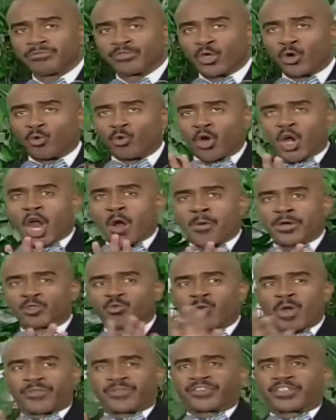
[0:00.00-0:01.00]
The word
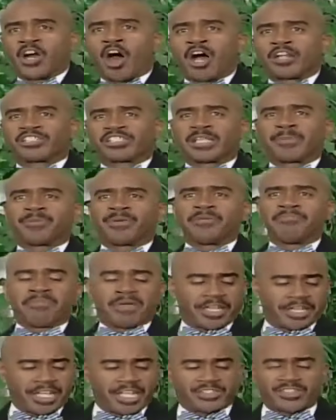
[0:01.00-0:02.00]
was with God simply
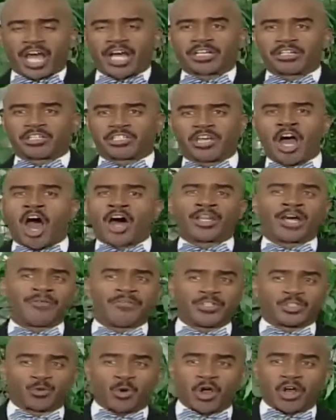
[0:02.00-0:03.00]
means he's a God
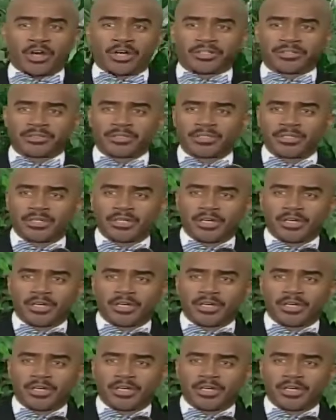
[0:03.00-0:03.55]
of his word. That's